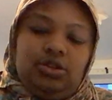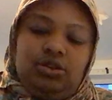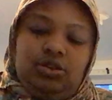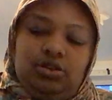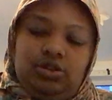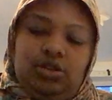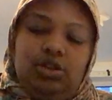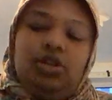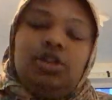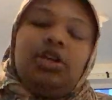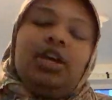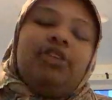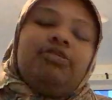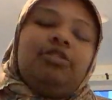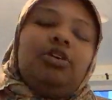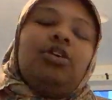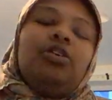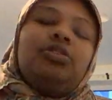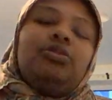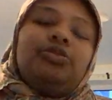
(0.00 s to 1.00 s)
you know, you have
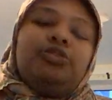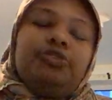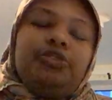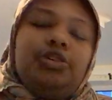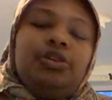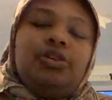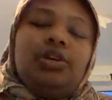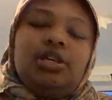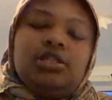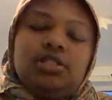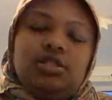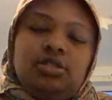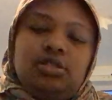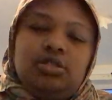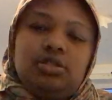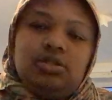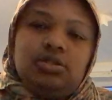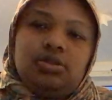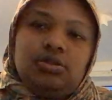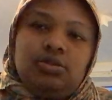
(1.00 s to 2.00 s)
the odd few
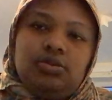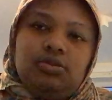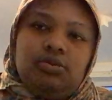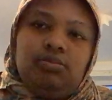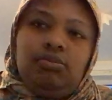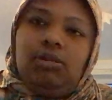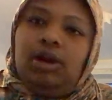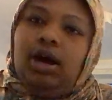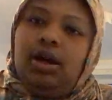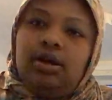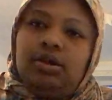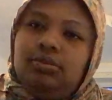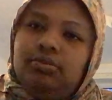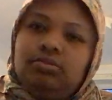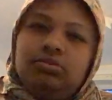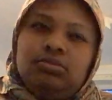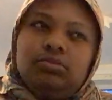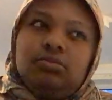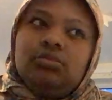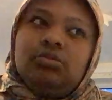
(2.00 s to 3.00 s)
cousins, but
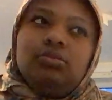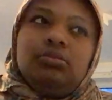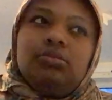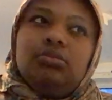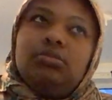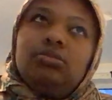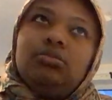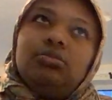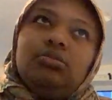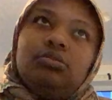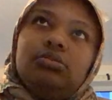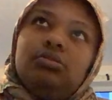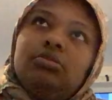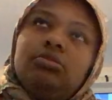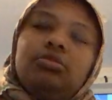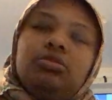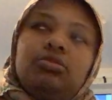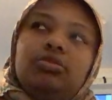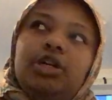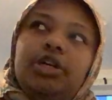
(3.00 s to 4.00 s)

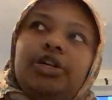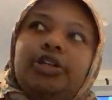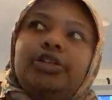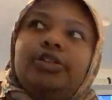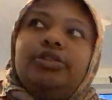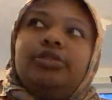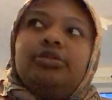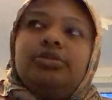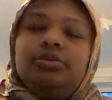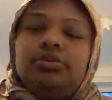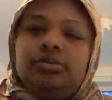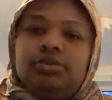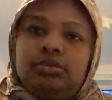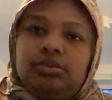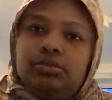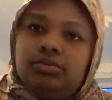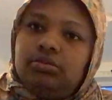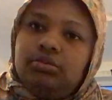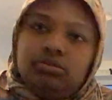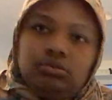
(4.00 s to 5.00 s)
bro,
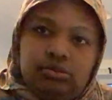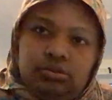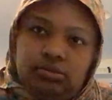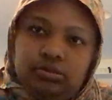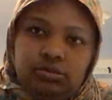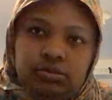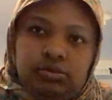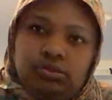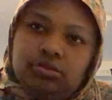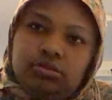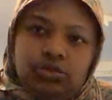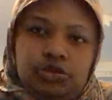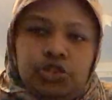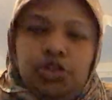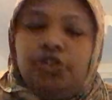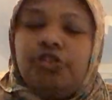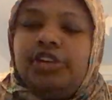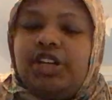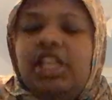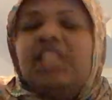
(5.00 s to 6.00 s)

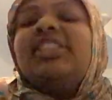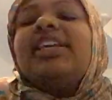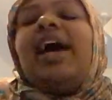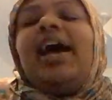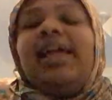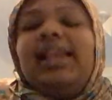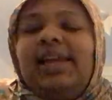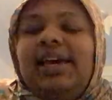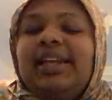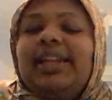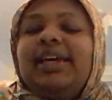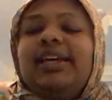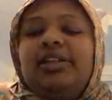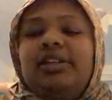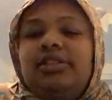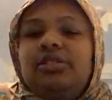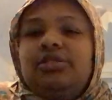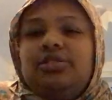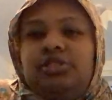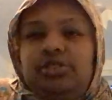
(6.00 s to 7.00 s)
not really tight like that.
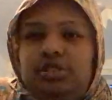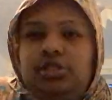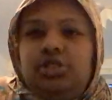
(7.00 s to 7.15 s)
I'm